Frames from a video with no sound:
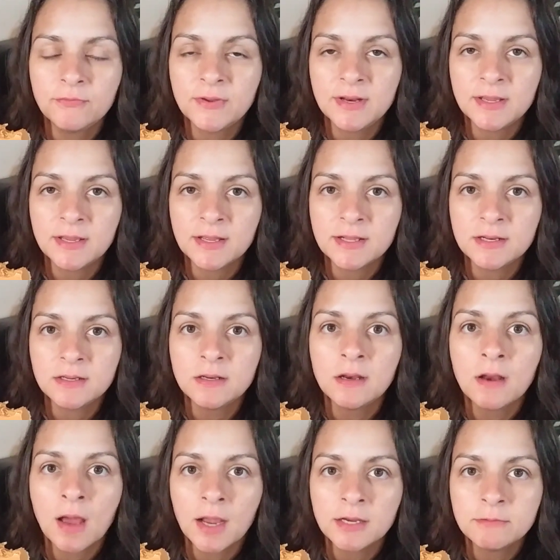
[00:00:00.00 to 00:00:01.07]
fitting in
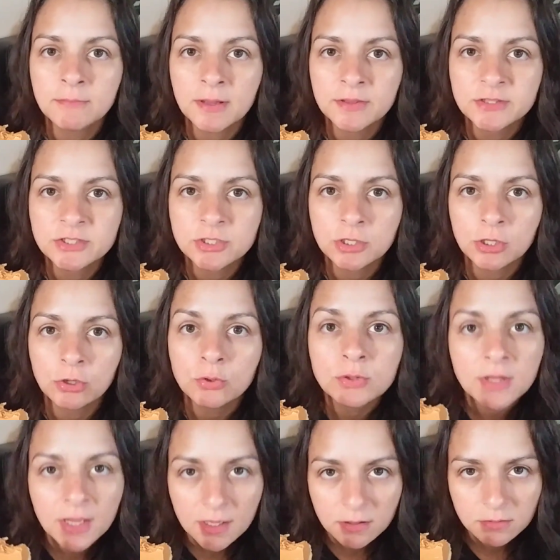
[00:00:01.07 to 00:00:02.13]
9 months
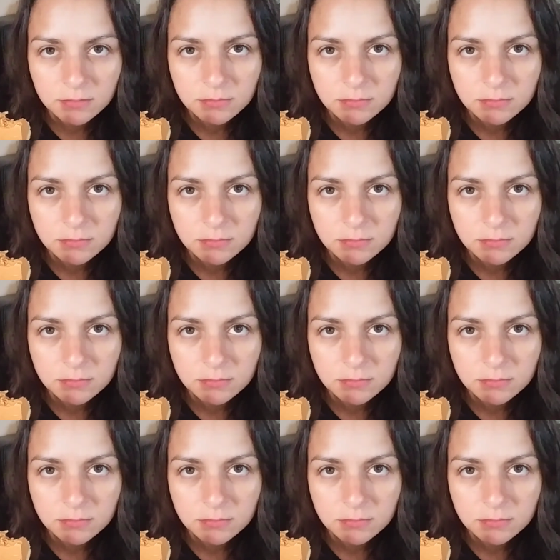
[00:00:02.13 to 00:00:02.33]
clothing.